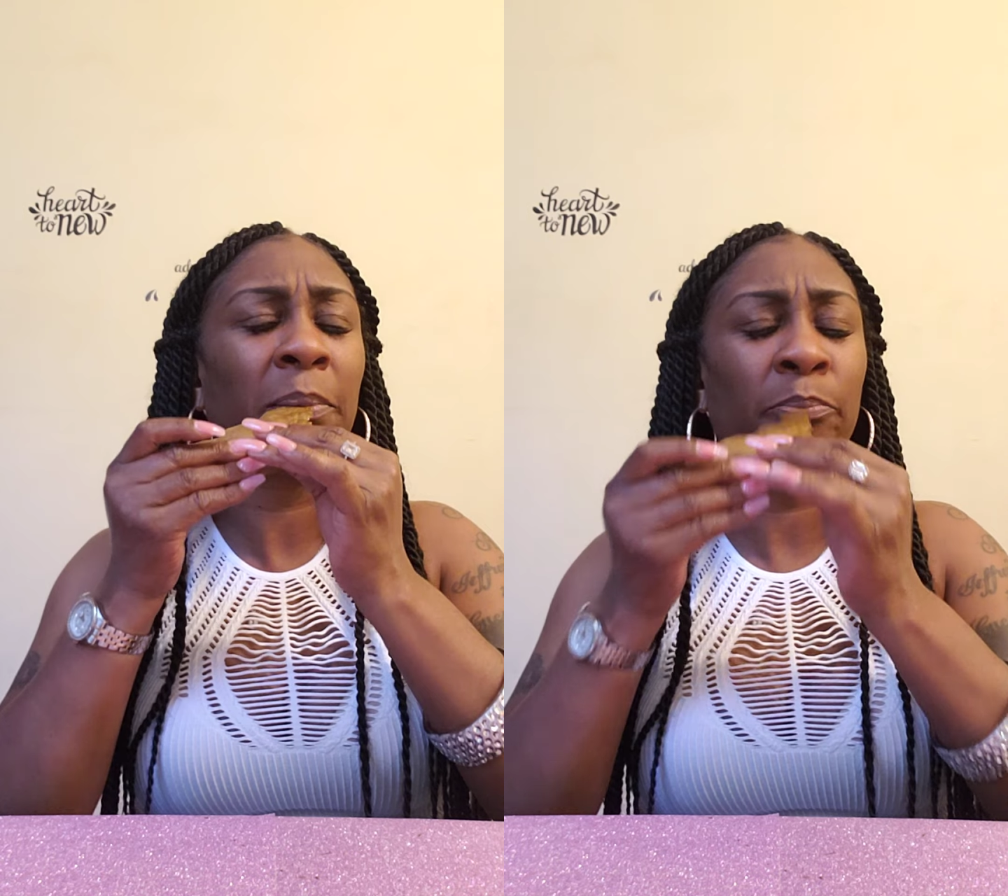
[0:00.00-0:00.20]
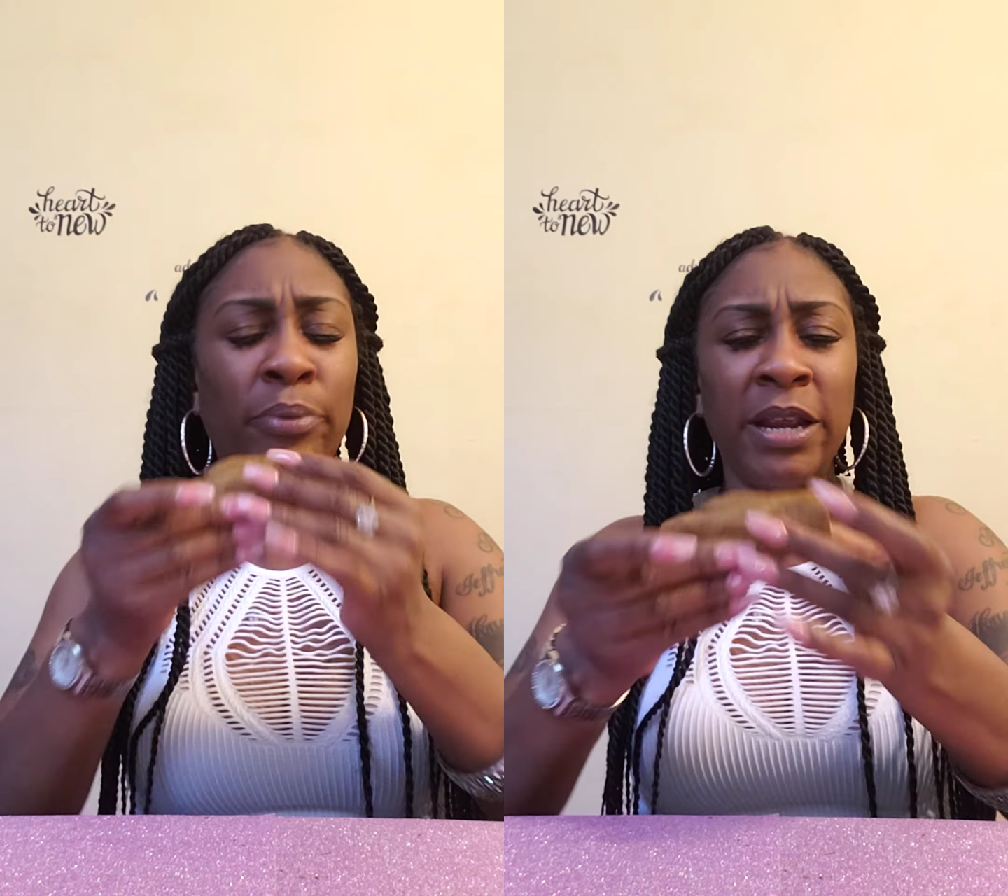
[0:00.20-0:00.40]

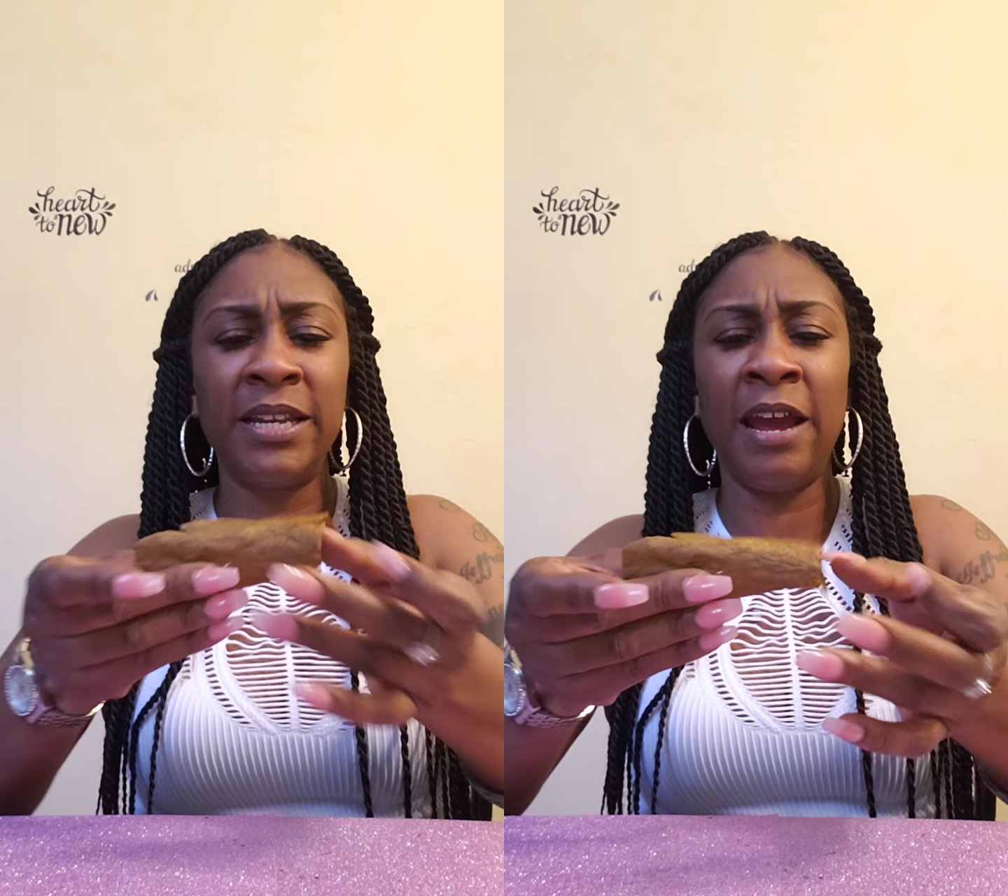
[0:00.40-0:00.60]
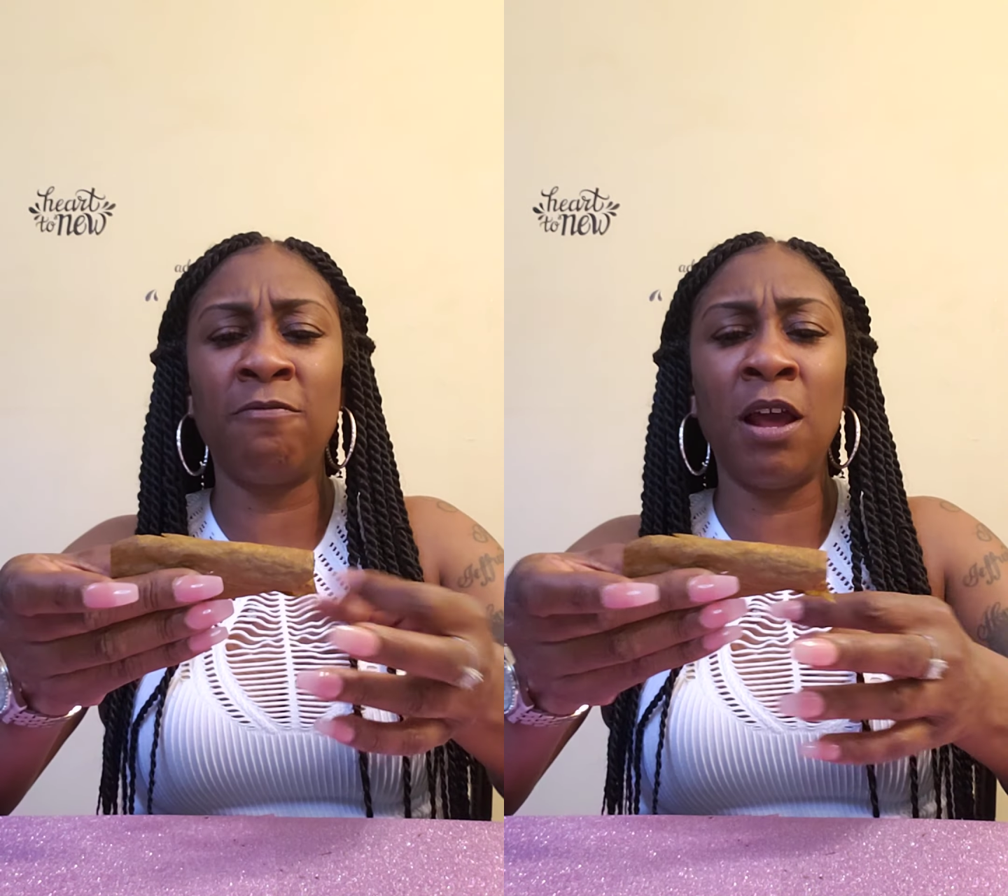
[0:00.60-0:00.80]
breaking
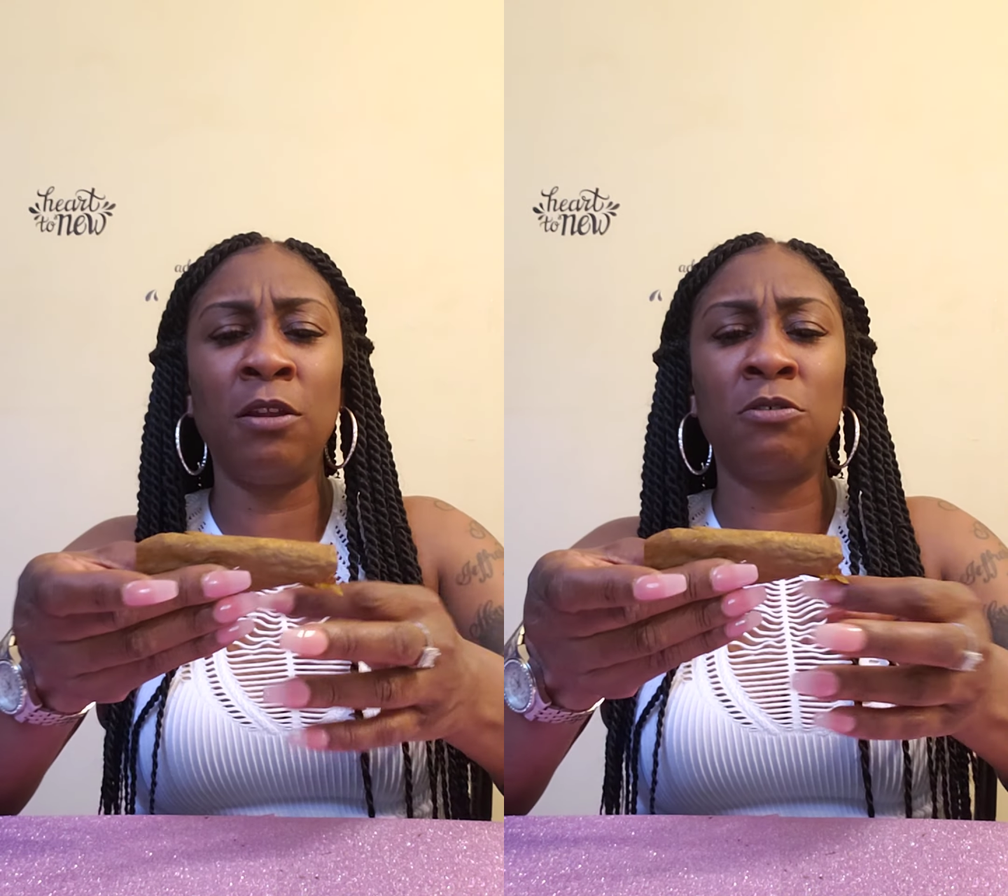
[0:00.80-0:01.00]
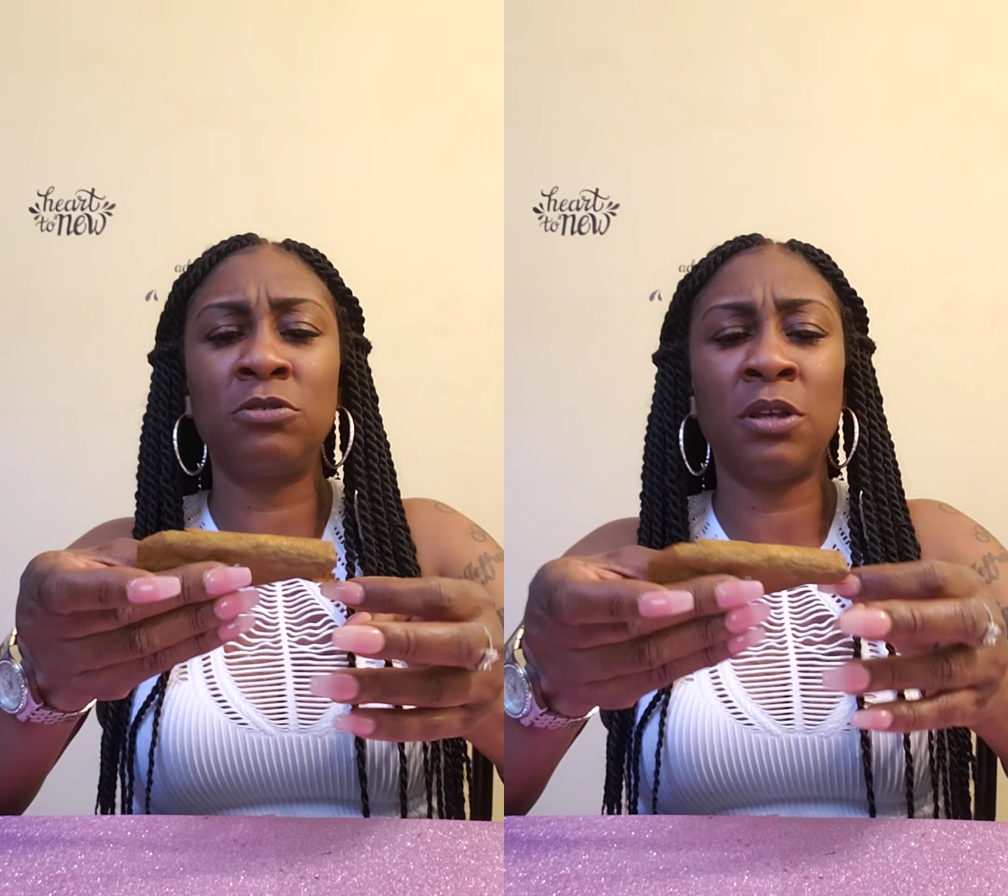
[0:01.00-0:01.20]
down
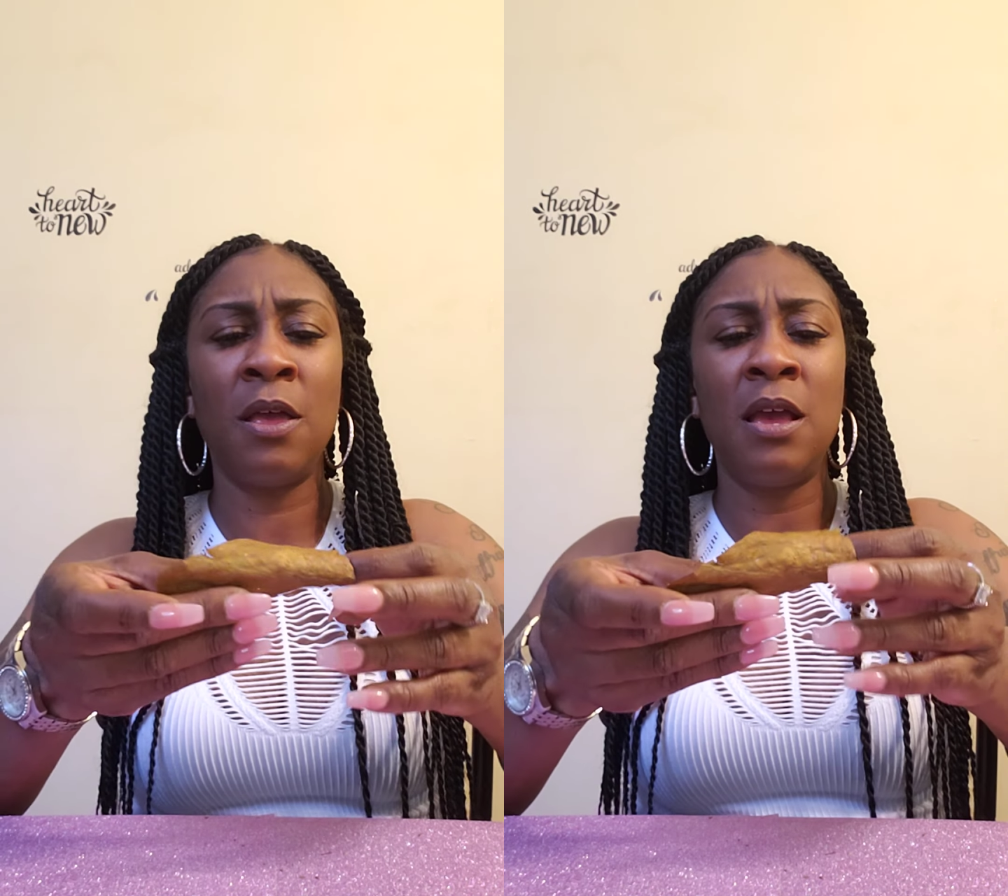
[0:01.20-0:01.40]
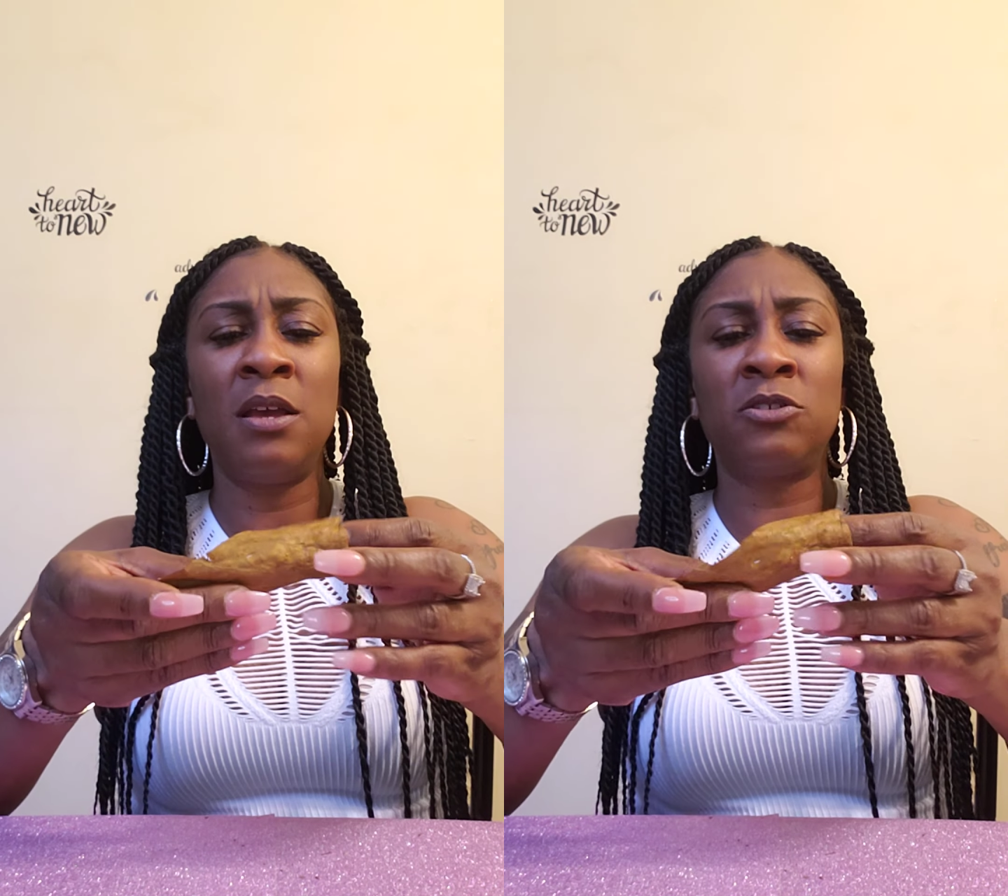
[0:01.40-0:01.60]
rellos.
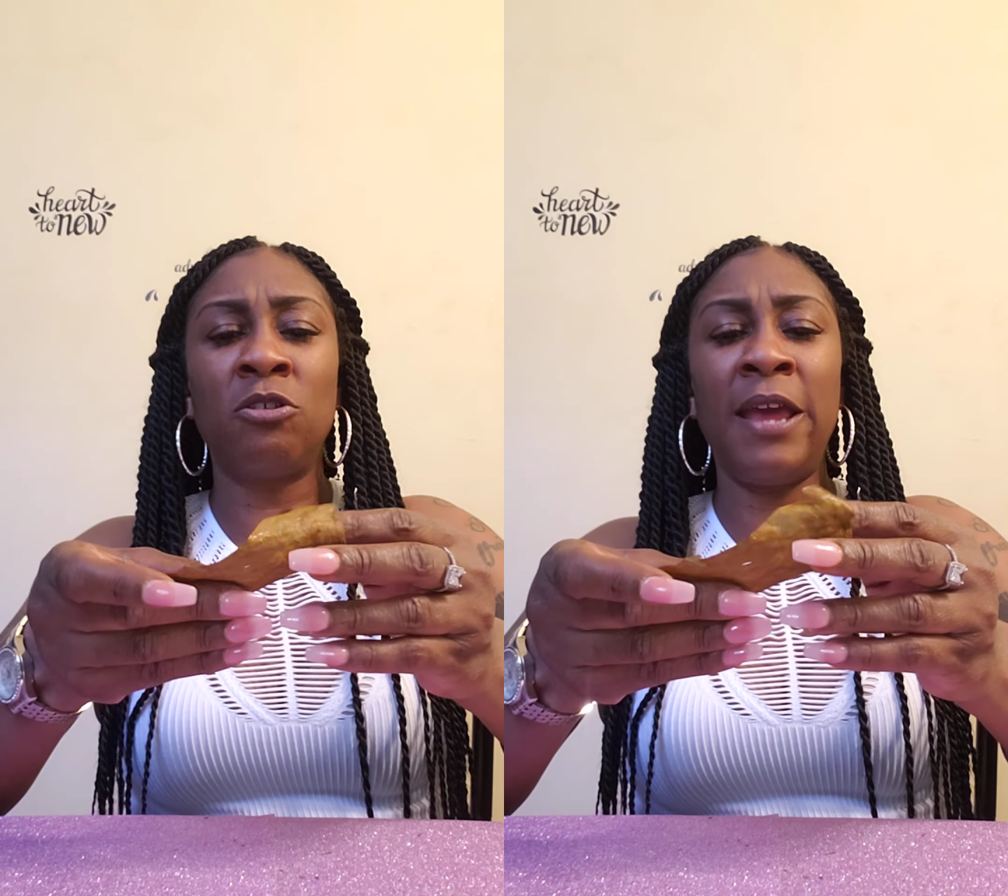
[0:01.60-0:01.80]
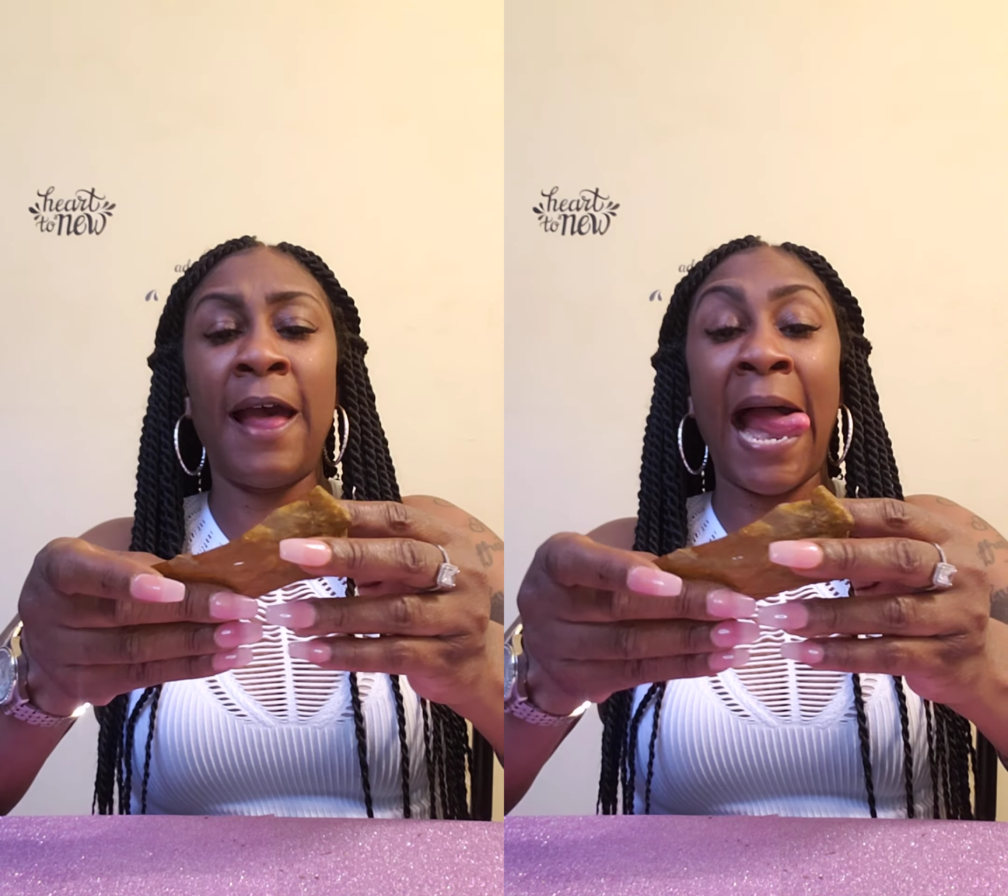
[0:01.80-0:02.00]
So
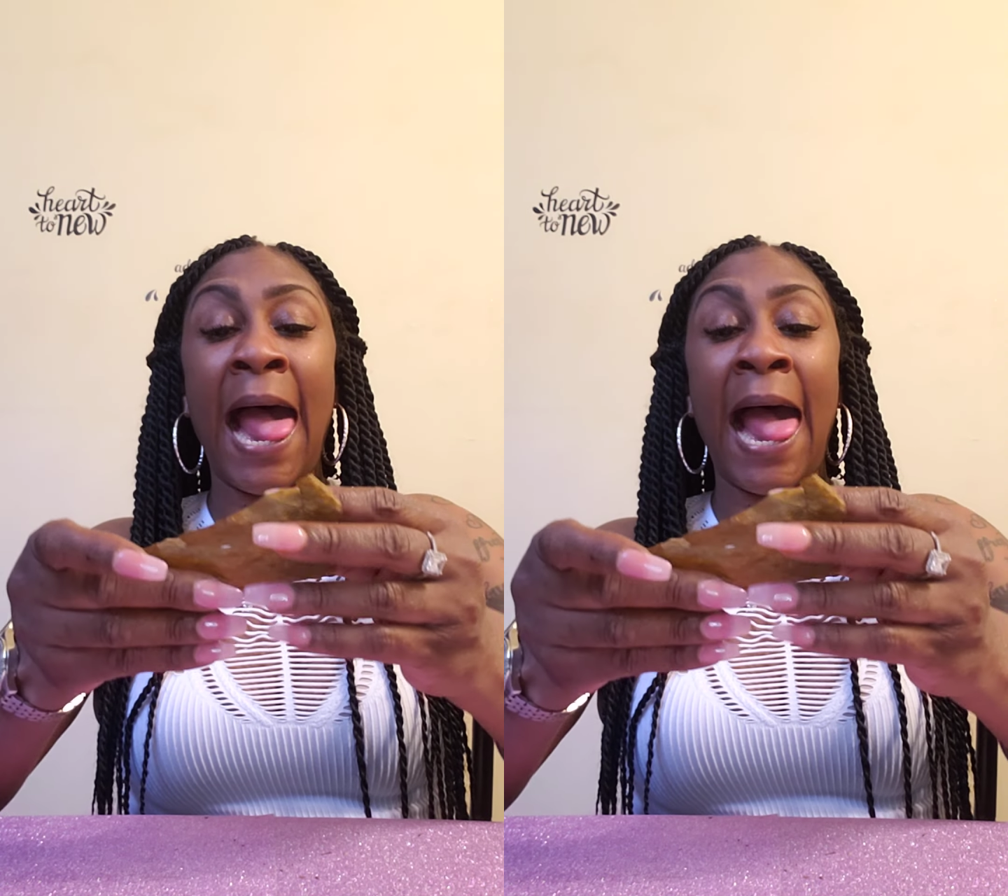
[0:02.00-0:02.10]
now,